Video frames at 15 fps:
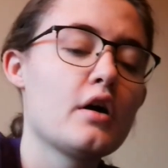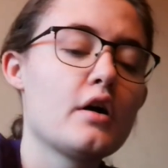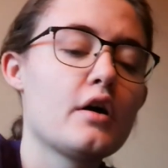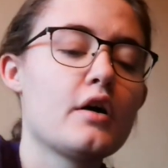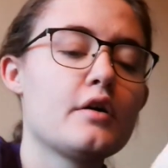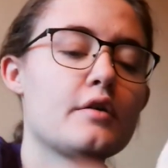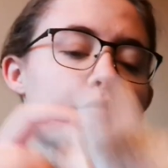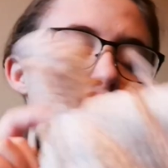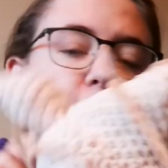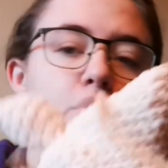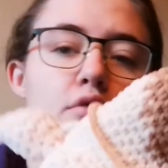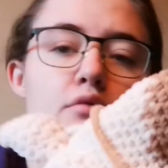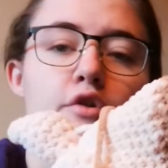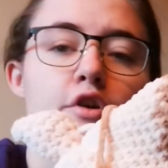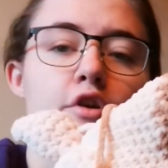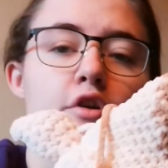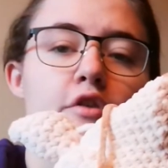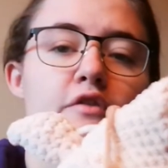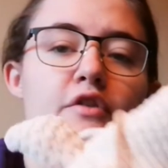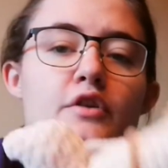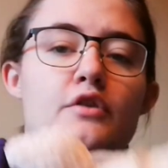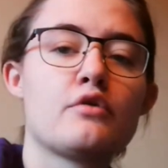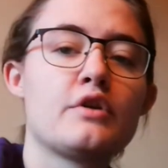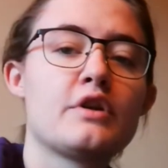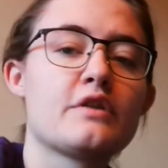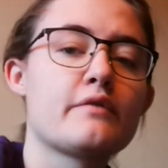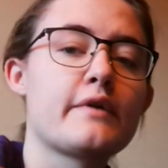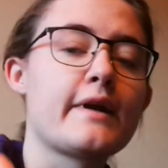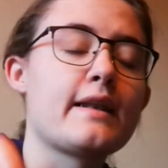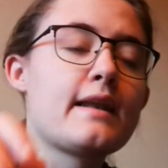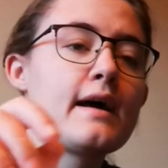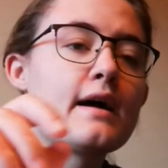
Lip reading: So we're gonna continue on it right